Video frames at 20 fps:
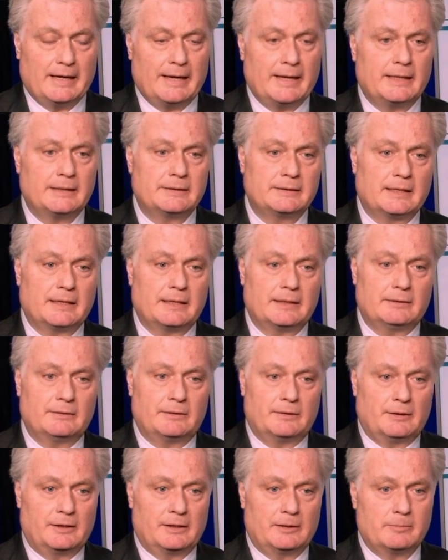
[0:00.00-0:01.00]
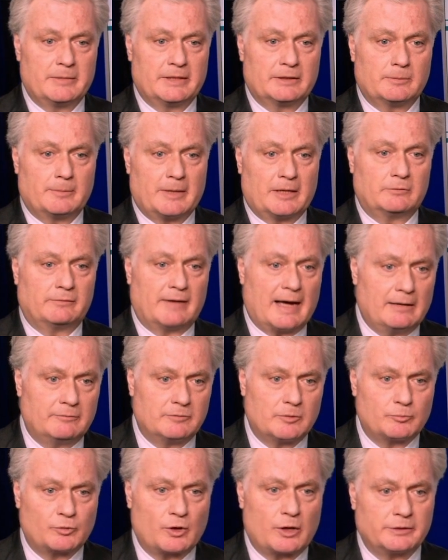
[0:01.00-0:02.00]
And a little bit about the
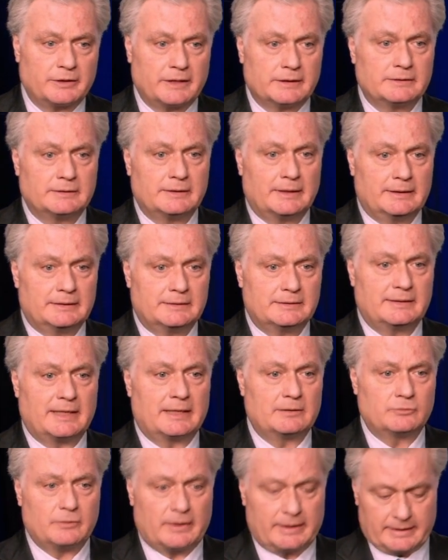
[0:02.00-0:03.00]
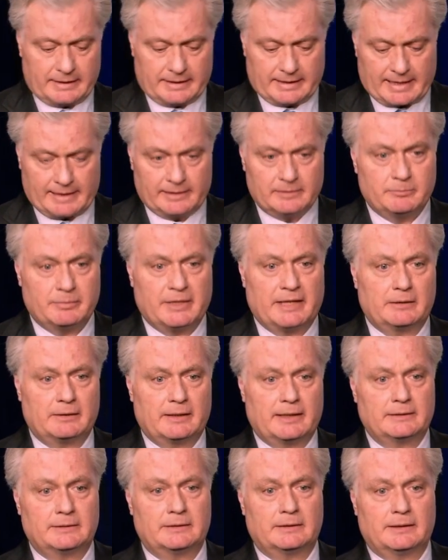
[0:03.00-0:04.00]
other project, it's 1029,
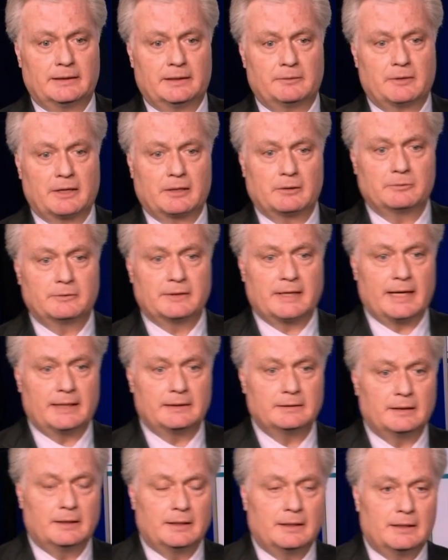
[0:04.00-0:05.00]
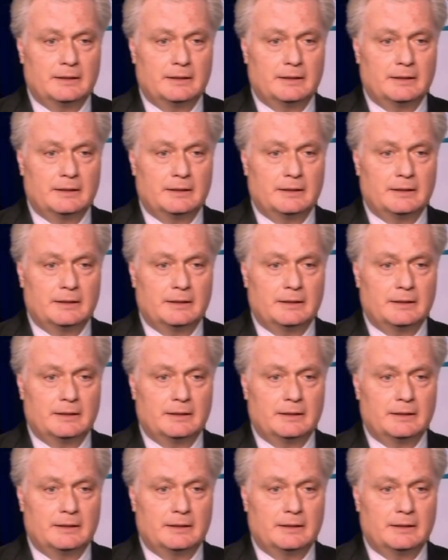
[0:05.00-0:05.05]
pegylated liraglutide.